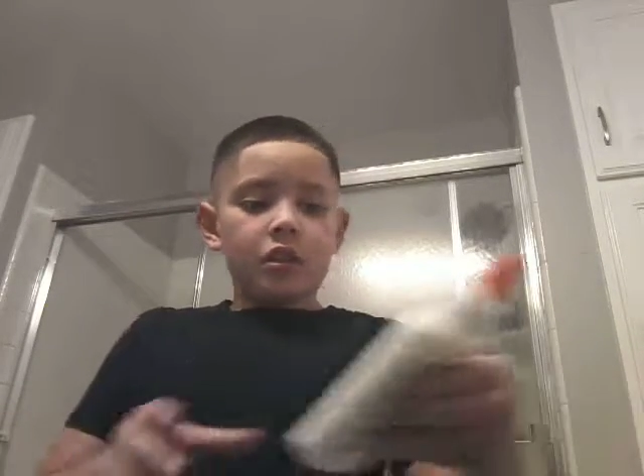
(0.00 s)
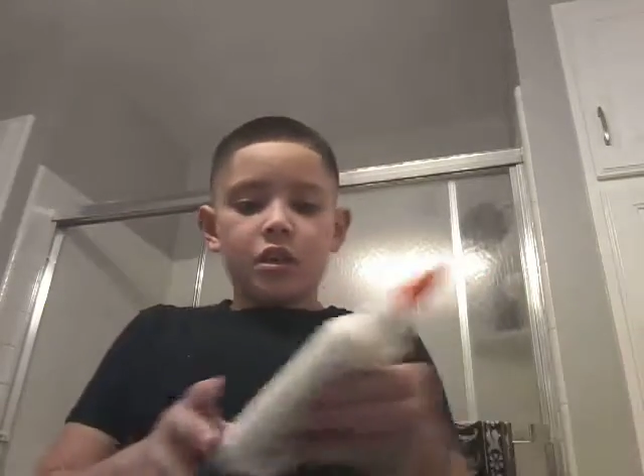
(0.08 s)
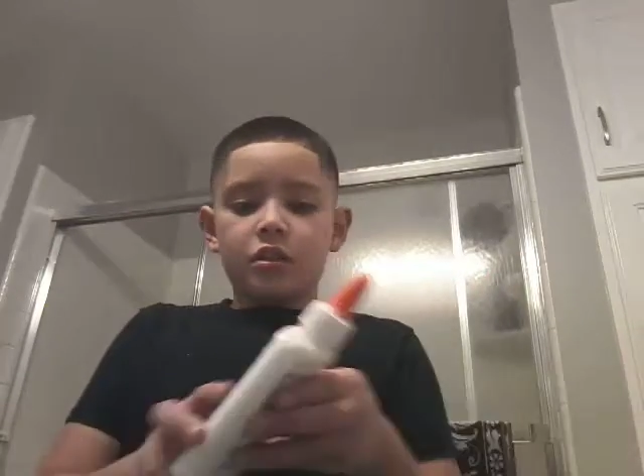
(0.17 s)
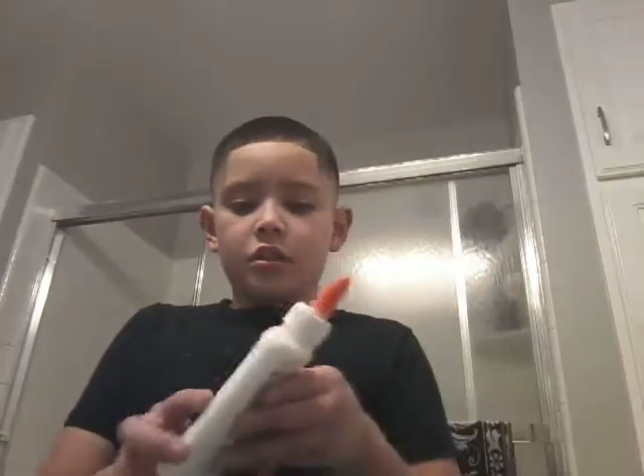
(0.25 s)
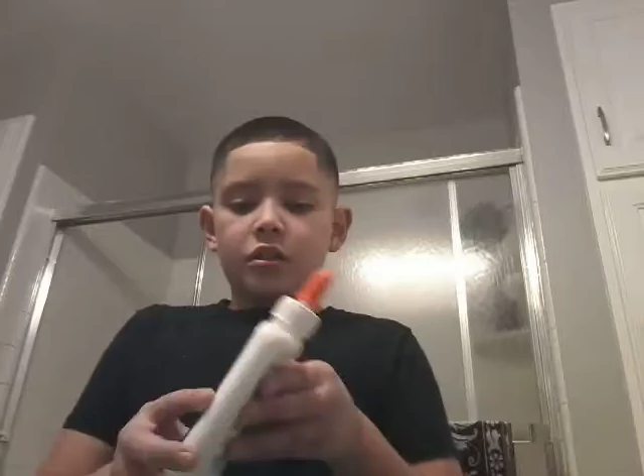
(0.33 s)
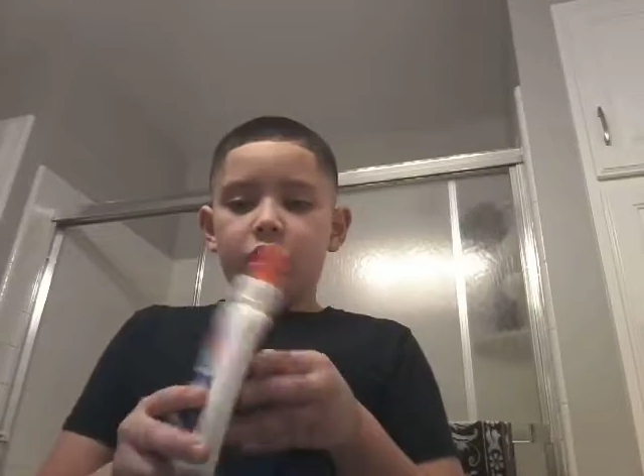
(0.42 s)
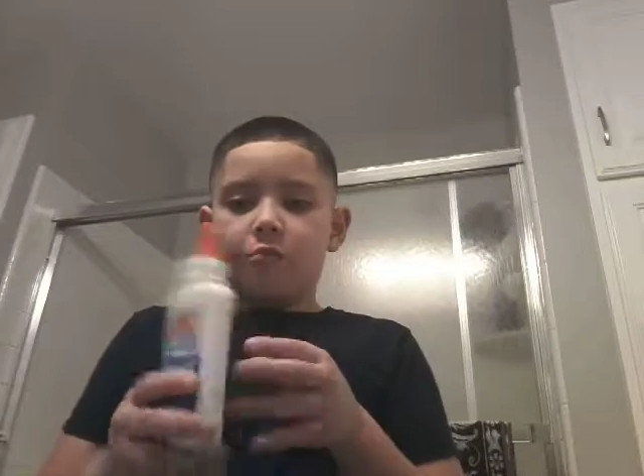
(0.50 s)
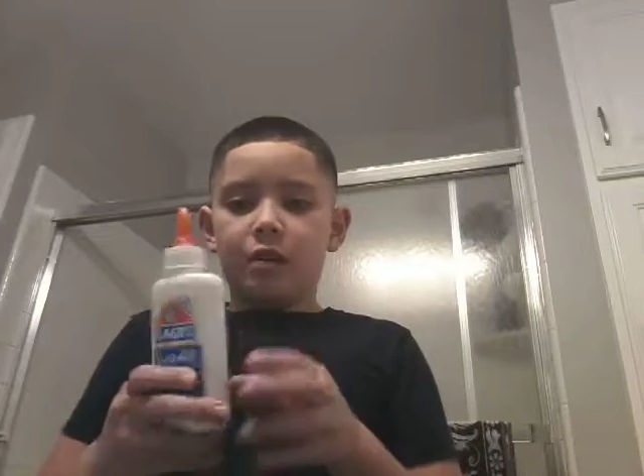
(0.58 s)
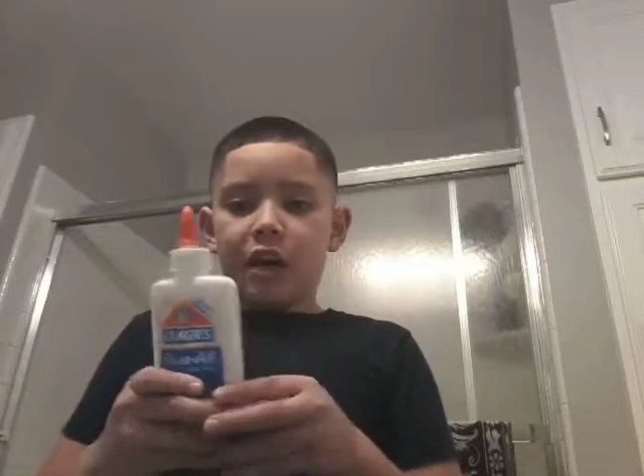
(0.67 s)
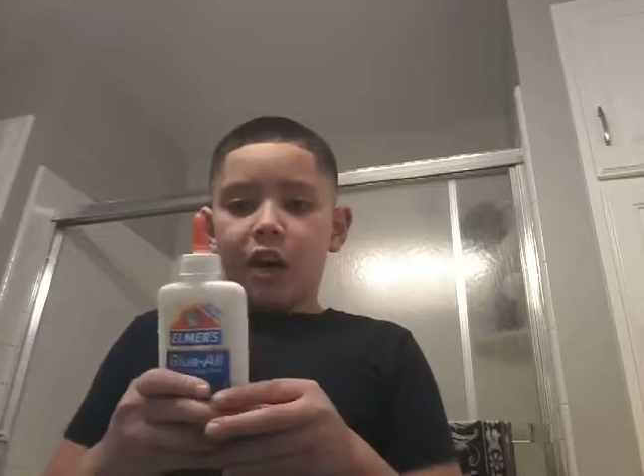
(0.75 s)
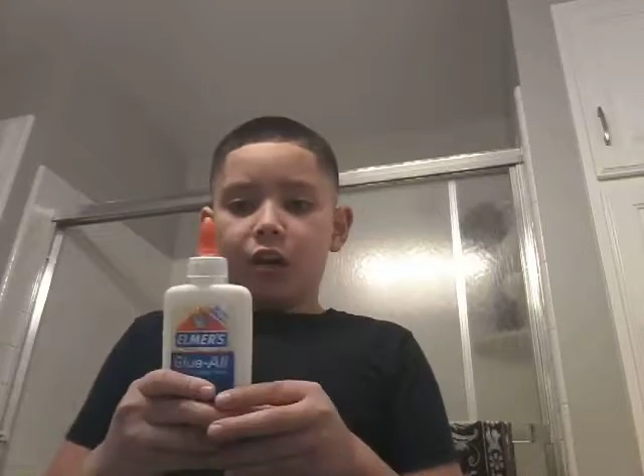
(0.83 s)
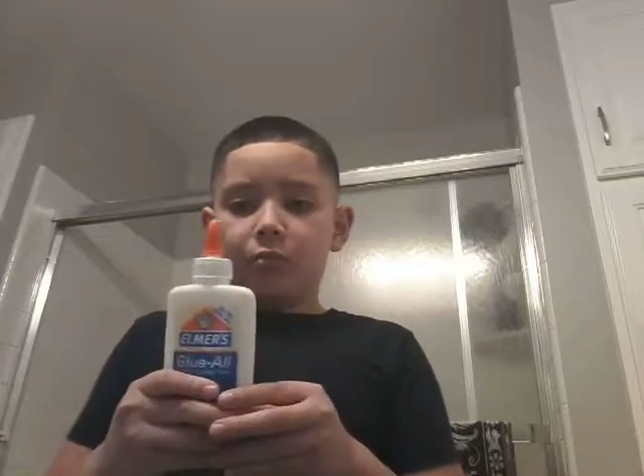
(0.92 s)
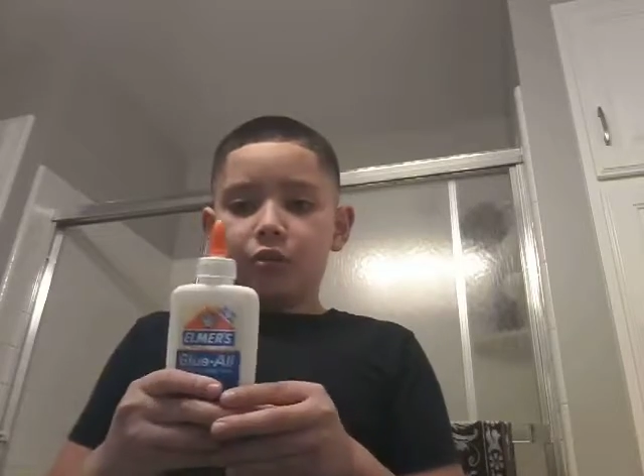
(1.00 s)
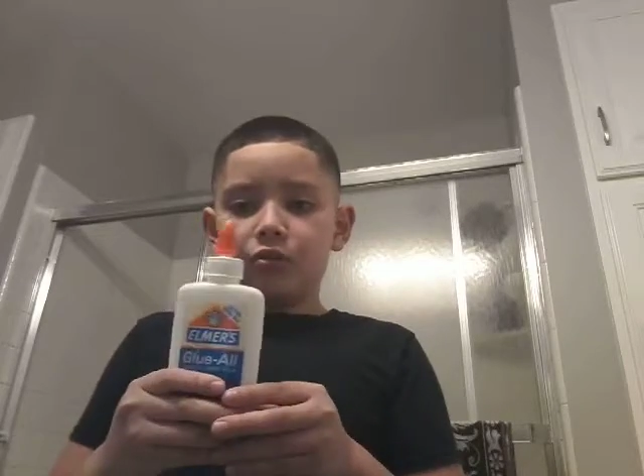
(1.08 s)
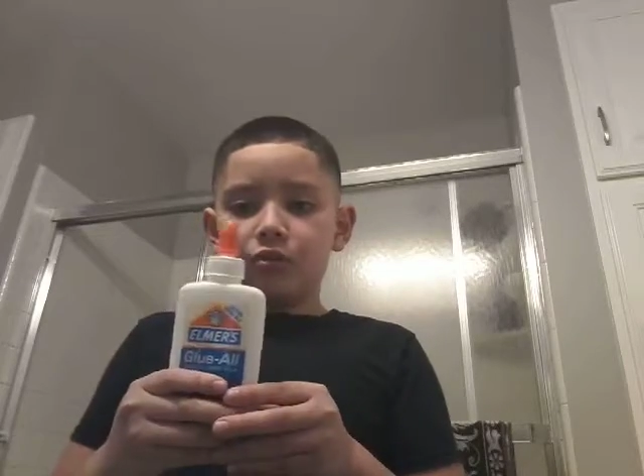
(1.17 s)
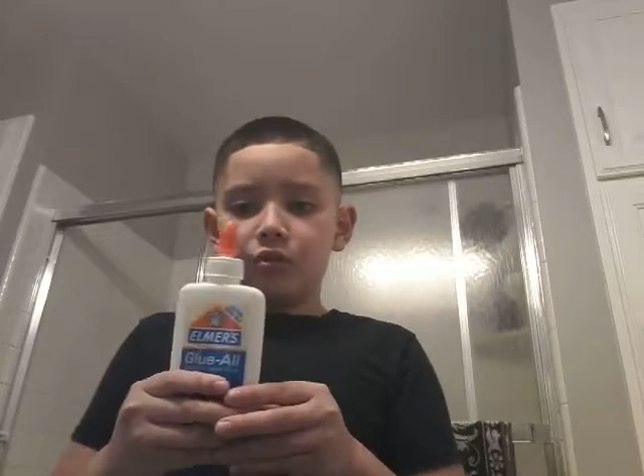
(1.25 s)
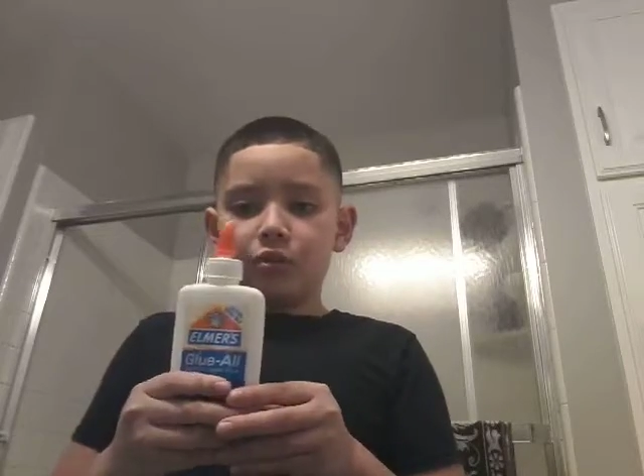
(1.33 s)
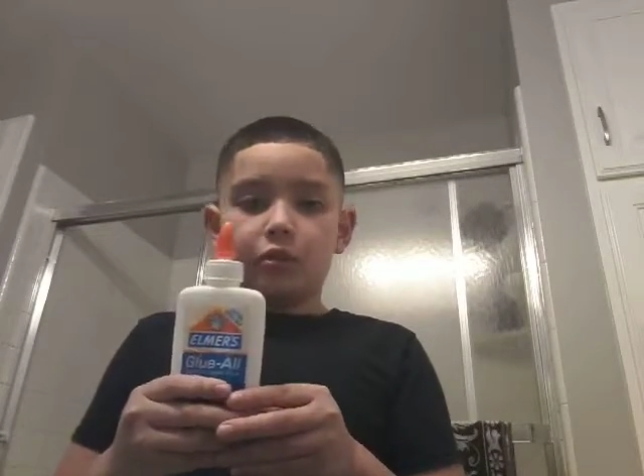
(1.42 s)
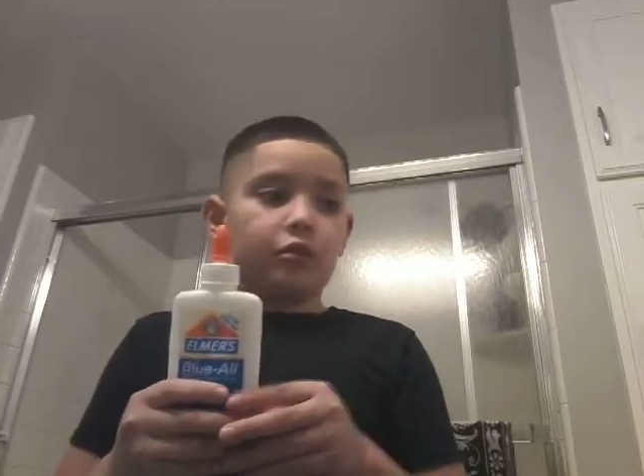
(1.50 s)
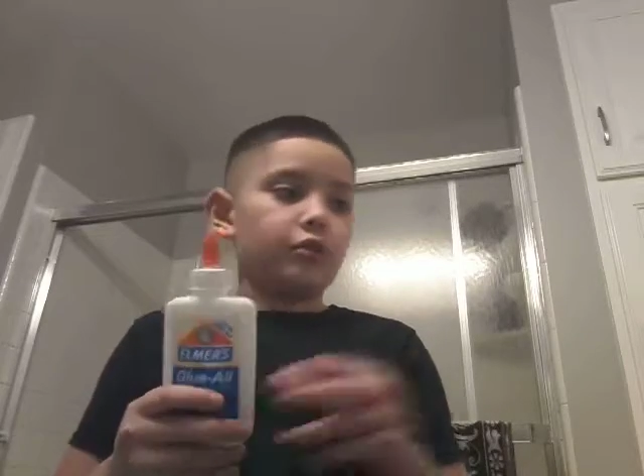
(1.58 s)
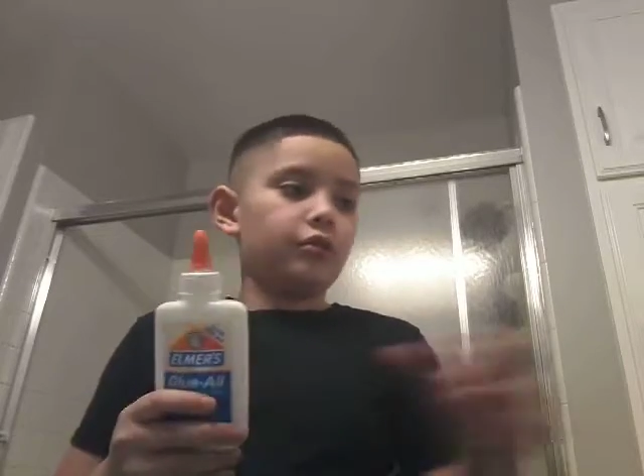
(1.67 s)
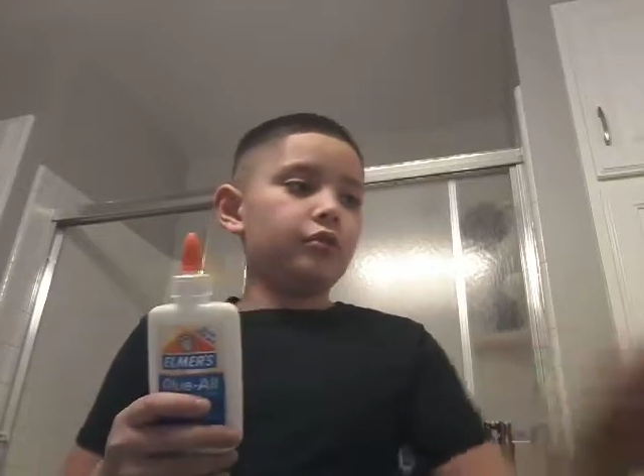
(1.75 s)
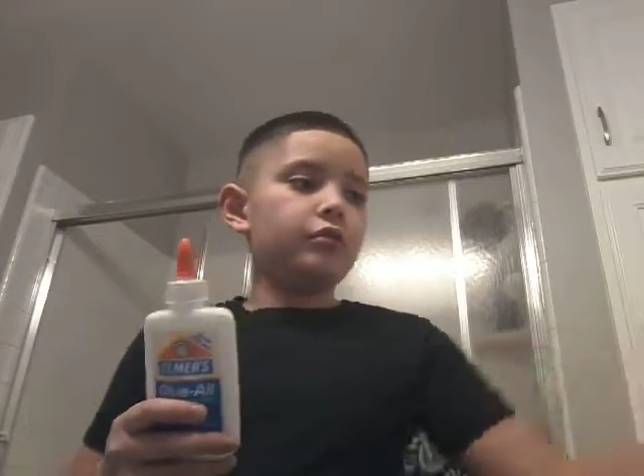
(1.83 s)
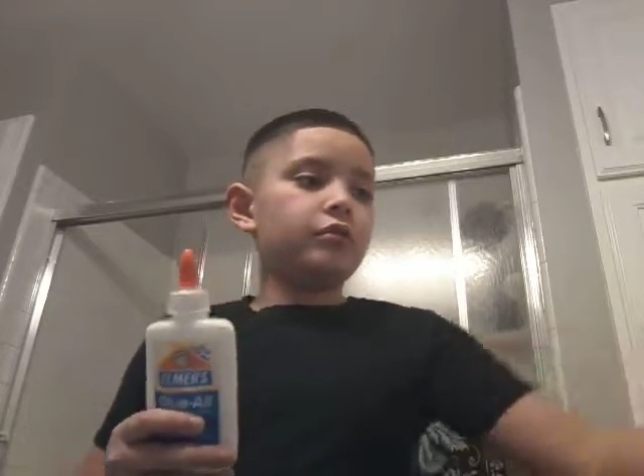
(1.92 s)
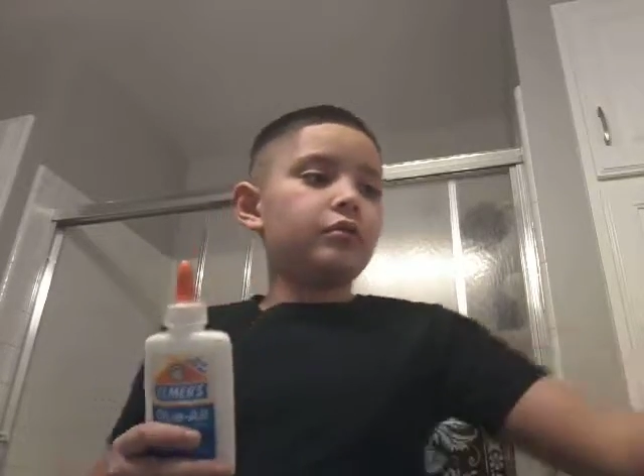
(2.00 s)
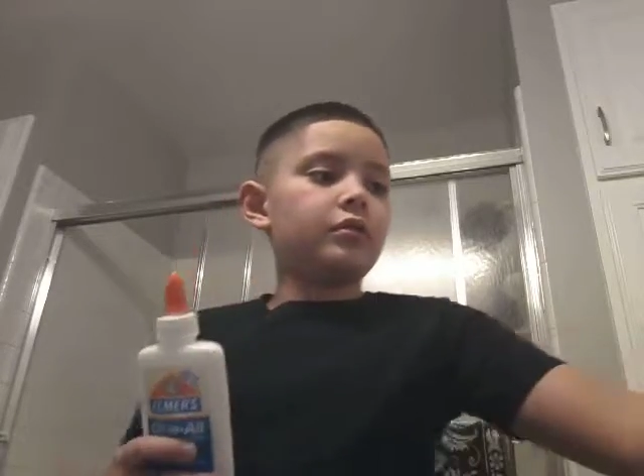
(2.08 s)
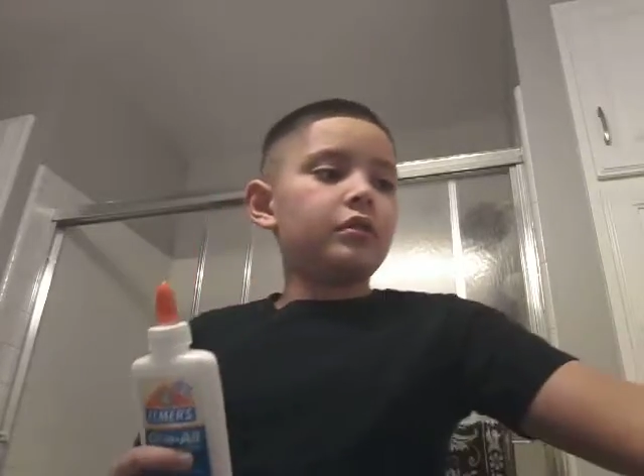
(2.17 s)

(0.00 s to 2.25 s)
some Elmo's glue.